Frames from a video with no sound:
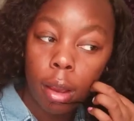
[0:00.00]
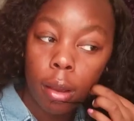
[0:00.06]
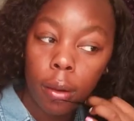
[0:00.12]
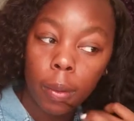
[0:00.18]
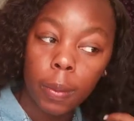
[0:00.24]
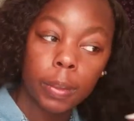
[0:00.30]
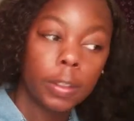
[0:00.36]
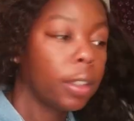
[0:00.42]

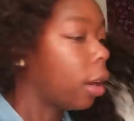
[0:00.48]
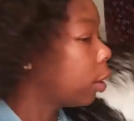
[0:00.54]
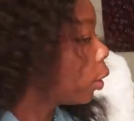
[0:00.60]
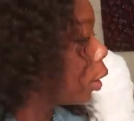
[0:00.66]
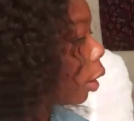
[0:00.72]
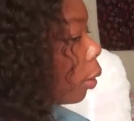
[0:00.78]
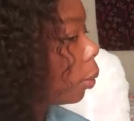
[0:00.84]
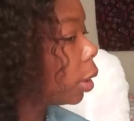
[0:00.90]
What y'all
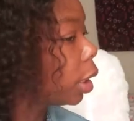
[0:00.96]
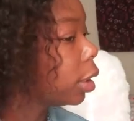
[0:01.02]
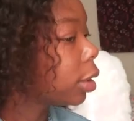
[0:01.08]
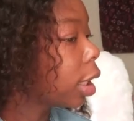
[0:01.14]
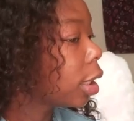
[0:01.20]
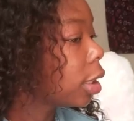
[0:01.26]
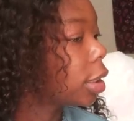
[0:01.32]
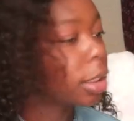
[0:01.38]
think? What they say?
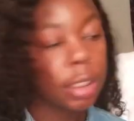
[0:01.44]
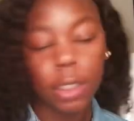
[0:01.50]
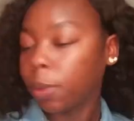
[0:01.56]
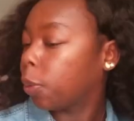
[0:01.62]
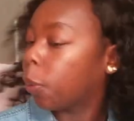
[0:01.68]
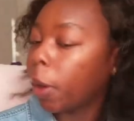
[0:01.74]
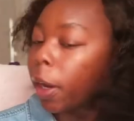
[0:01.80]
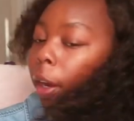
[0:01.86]
Stiff
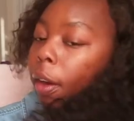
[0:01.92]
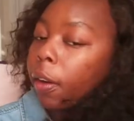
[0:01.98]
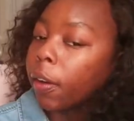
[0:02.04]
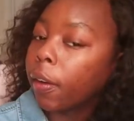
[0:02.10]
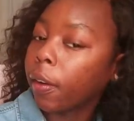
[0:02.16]
wear.